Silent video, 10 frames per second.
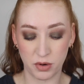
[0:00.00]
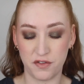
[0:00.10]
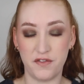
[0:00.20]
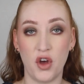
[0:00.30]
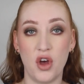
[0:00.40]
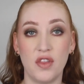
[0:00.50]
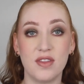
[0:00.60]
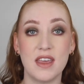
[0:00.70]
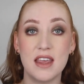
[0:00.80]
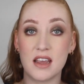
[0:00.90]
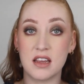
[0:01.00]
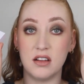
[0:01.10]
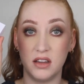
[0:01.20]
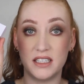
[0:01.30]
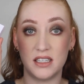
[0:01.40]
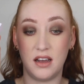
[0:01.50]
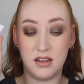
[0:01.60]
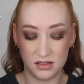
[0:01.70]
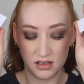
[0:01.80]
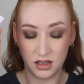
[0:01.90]
prefer the glitter
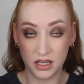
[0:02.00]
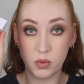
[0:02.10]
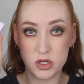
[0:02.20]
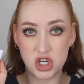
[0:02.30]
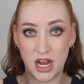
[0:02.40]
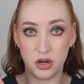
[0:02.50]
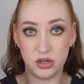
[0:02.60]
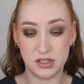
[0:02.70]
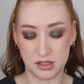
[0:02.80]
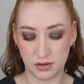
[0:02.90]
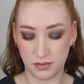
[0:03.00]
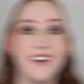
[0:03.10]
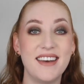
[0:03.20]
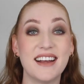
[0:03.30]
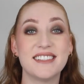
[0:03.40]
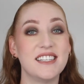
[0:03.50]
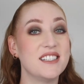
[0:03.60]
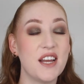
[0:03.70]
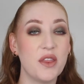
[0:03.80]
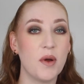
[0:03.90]
liquid shadows. Next
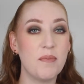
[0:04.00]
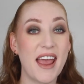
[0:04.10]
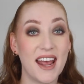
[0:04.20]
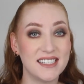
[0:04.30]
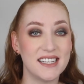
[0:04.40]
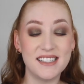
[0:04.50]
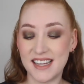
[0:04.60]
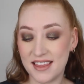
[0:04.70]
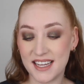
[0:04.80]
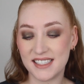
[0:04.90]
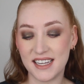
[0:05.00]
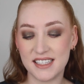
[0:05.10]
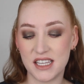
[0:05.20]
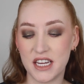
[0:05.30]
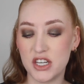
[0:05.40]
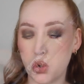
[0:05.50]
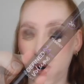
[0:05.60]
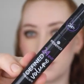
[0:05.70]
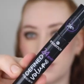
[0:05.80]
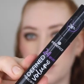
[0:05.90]
is another one by Essence, and this is the
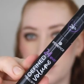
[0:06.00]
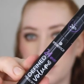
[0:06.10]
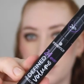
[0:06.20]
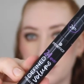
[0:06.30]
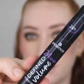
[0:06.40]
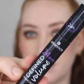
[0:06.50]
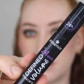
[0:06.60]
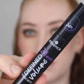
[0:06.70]
twenty-four Ever